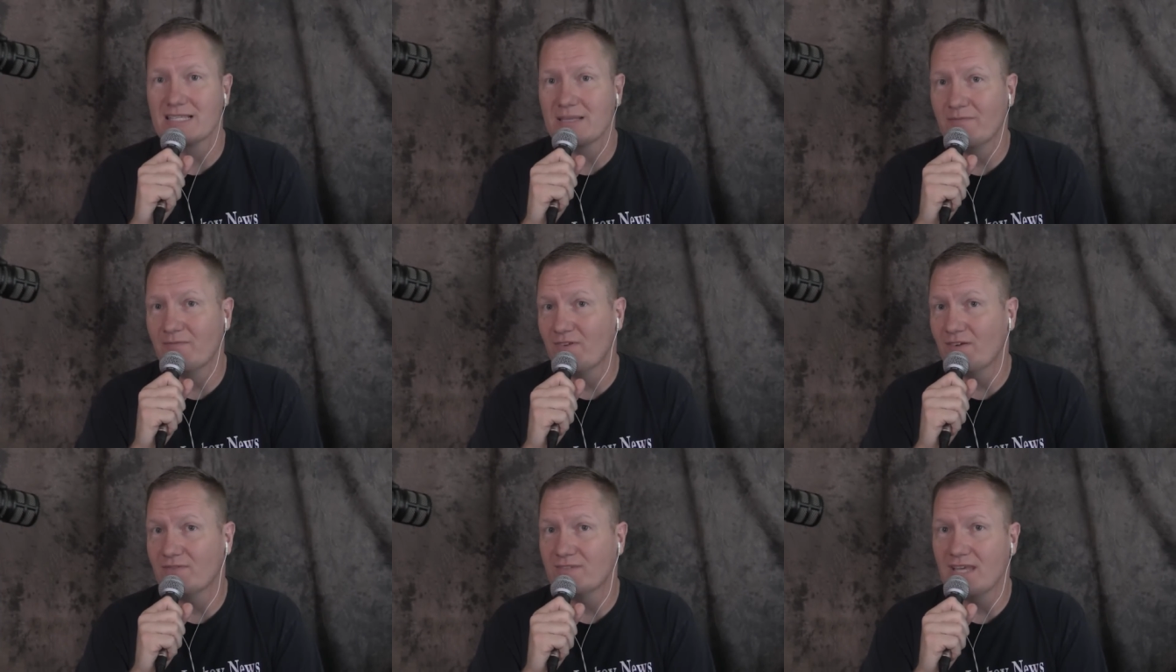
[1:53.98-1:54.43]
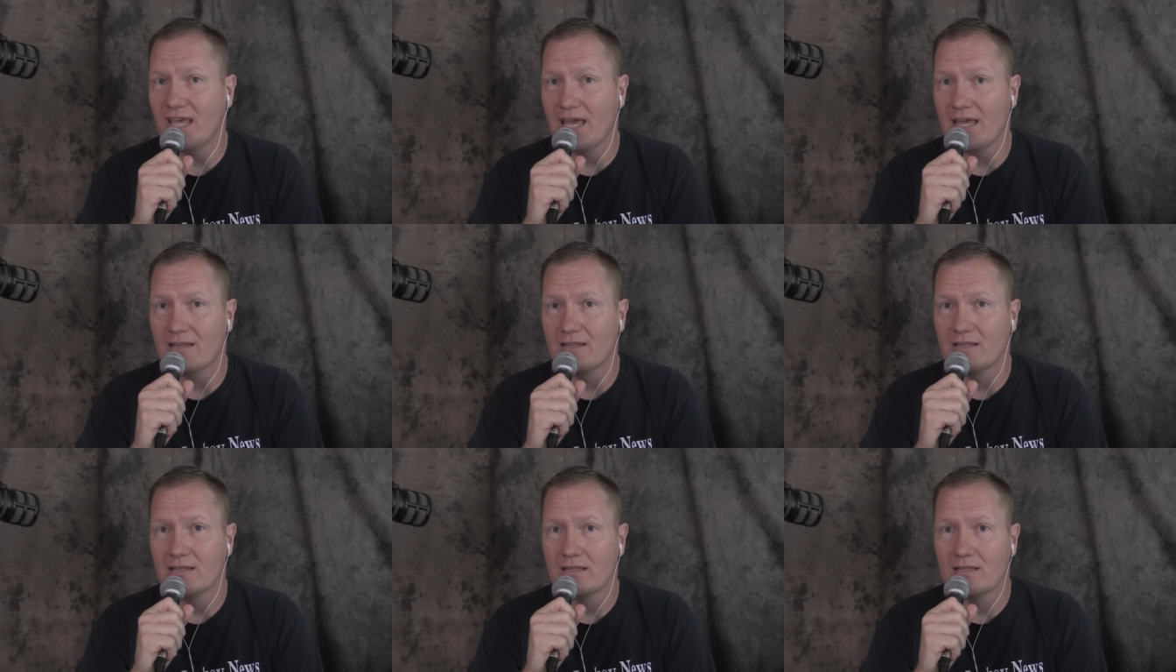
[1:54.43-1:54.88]
M fifty-eight.
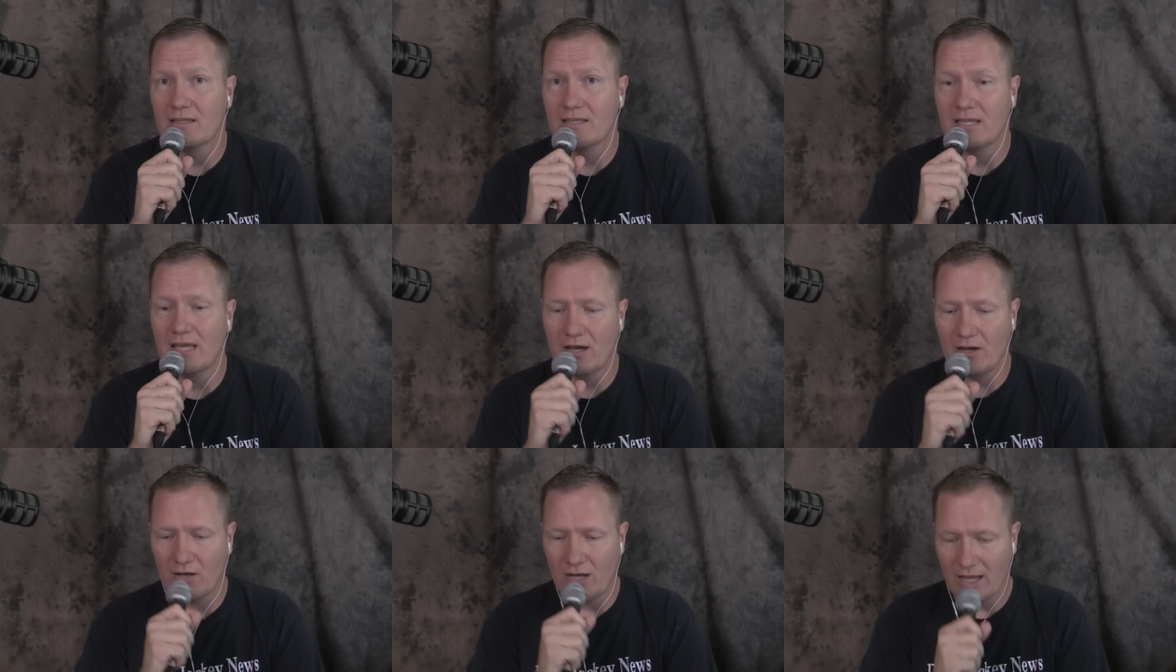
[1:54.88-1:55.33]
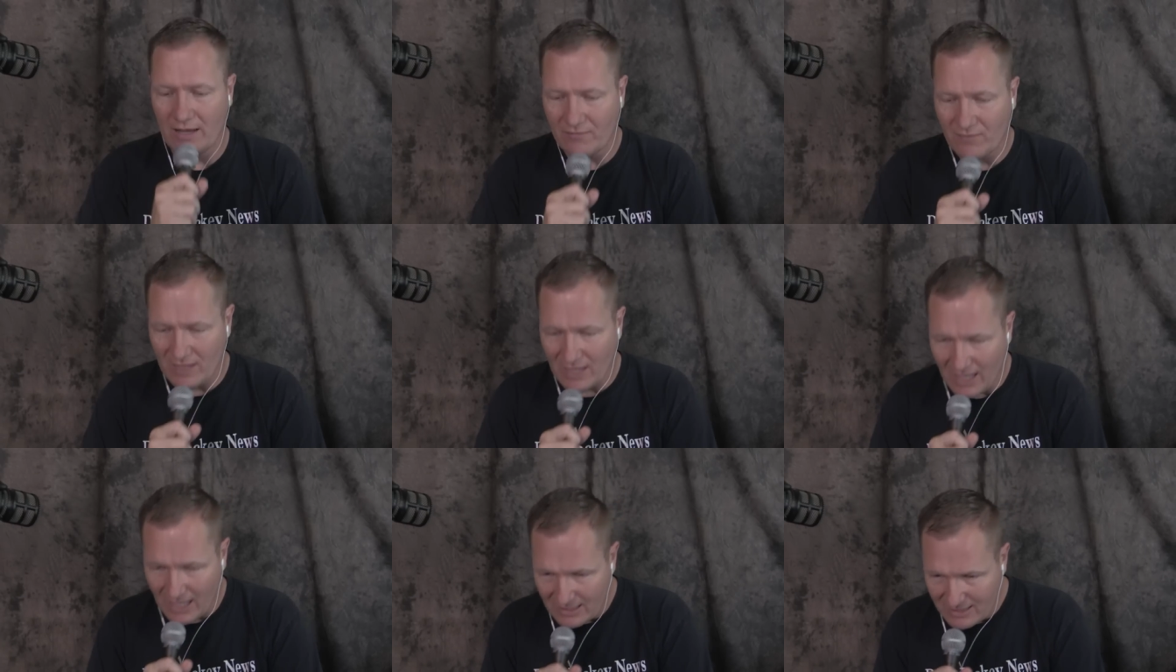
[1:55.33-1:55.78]
Now, I've
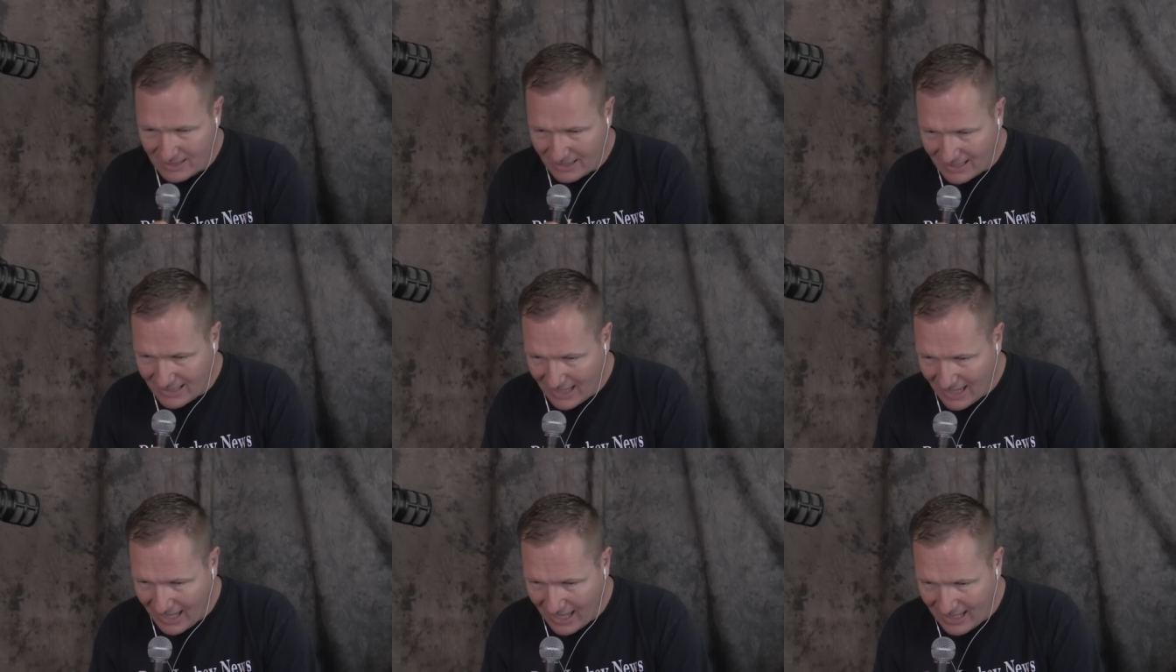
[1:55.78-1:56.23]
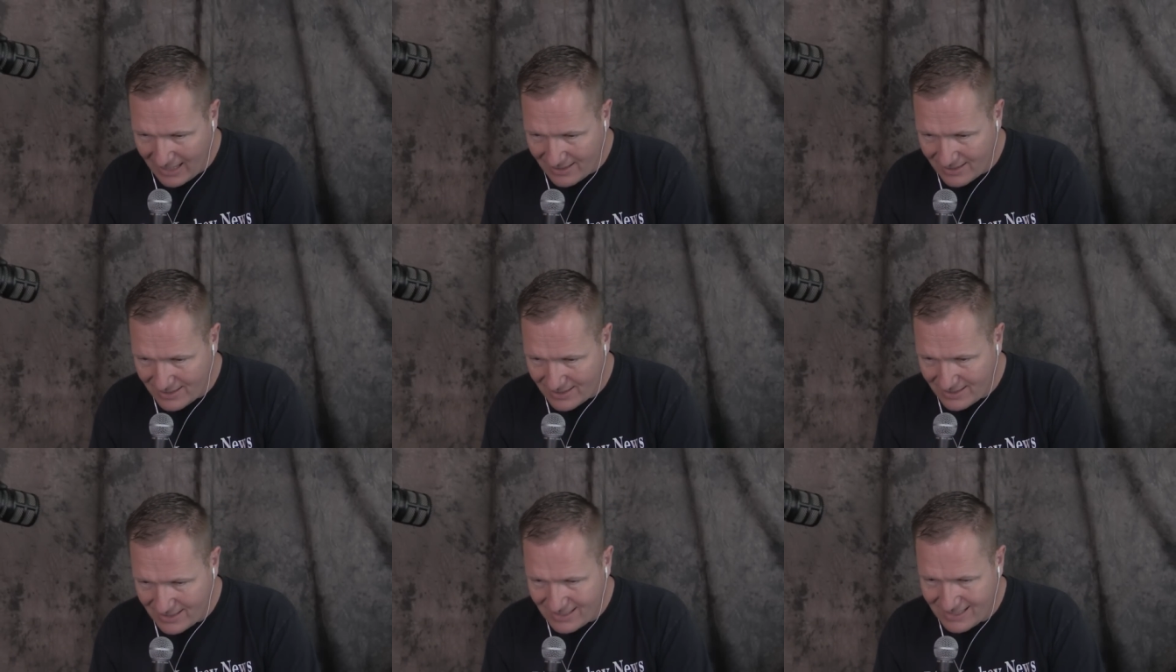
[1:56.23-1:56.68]
got the
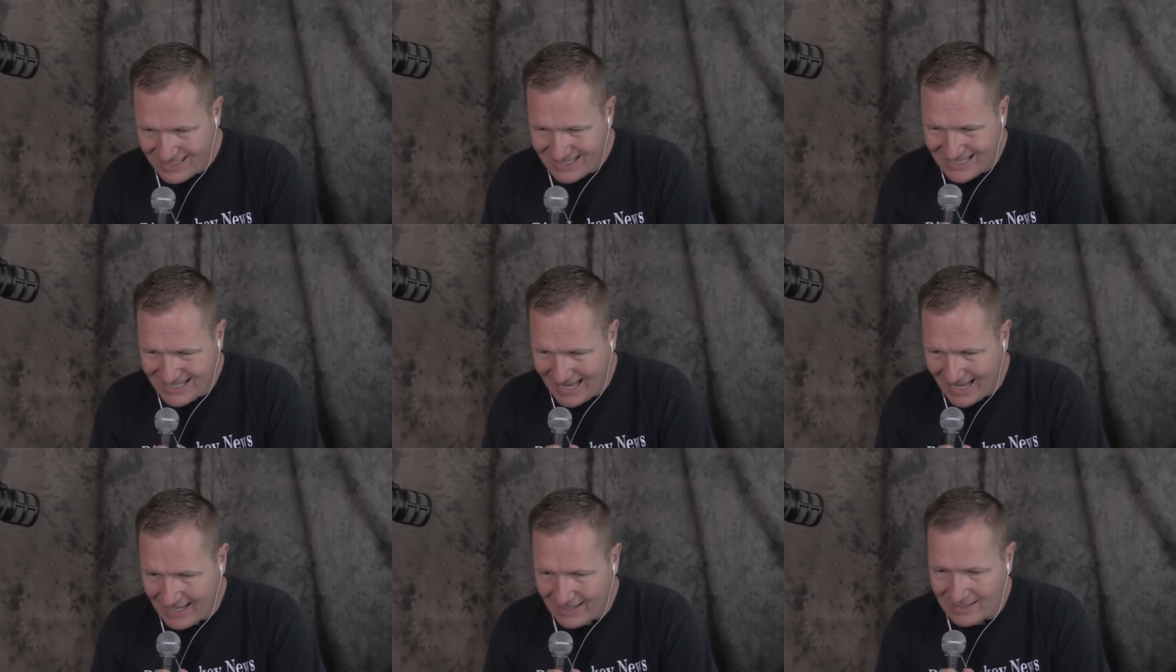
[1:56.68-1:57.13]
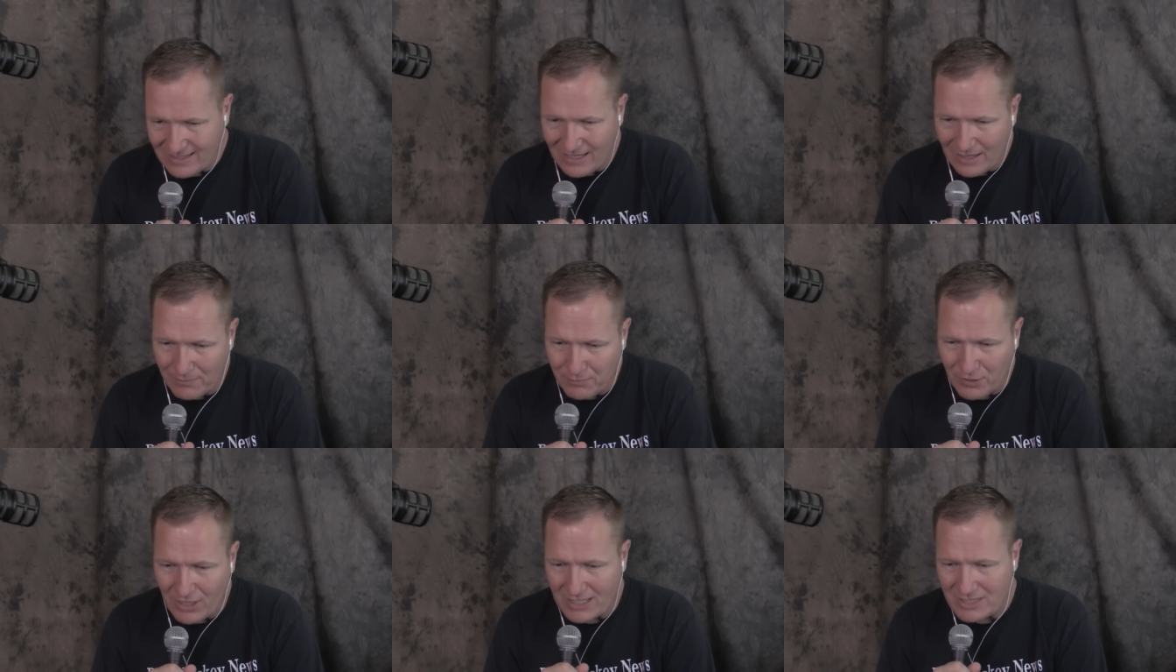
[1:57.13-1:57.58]
gains set
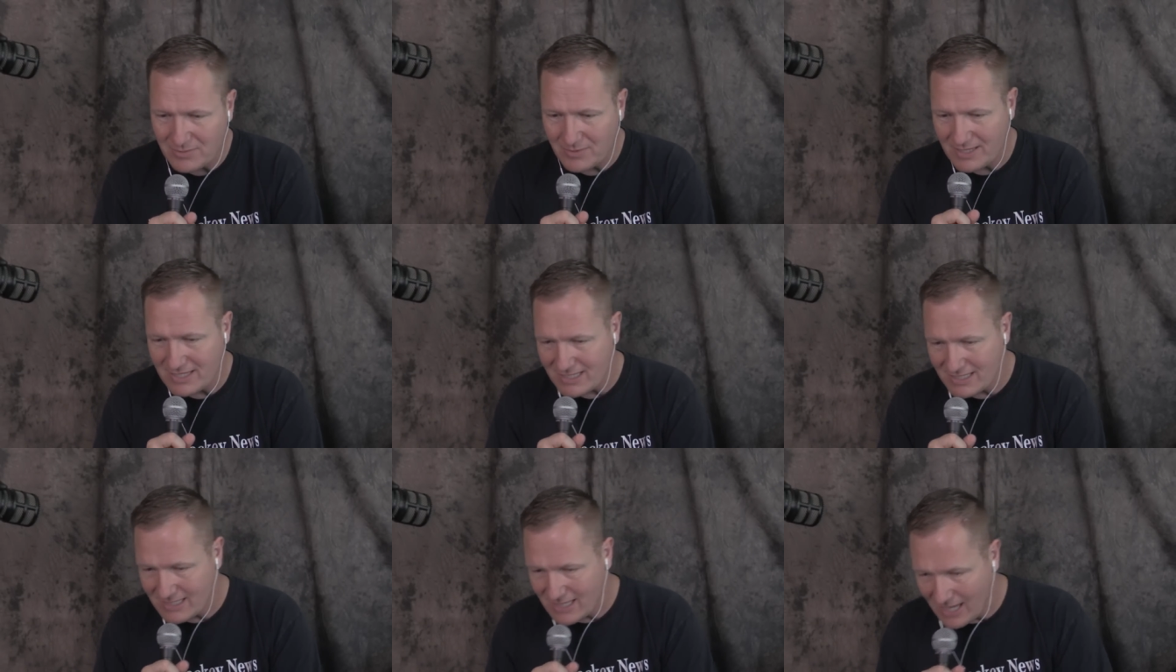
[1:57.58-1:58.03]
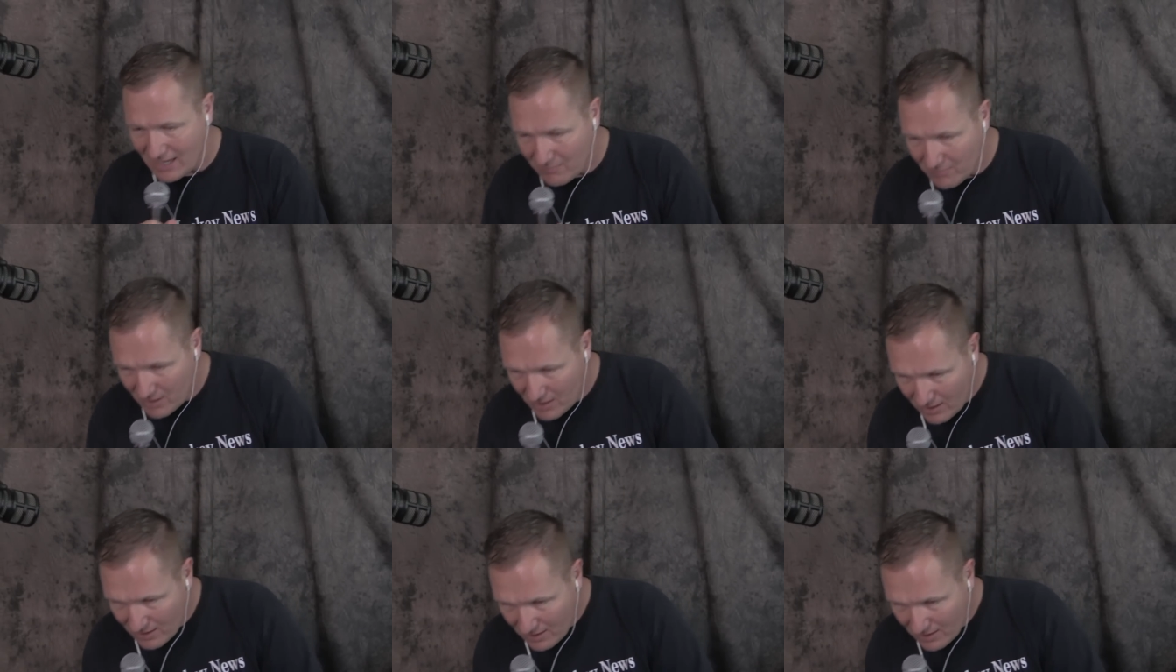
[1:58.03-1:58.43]
approximately the same,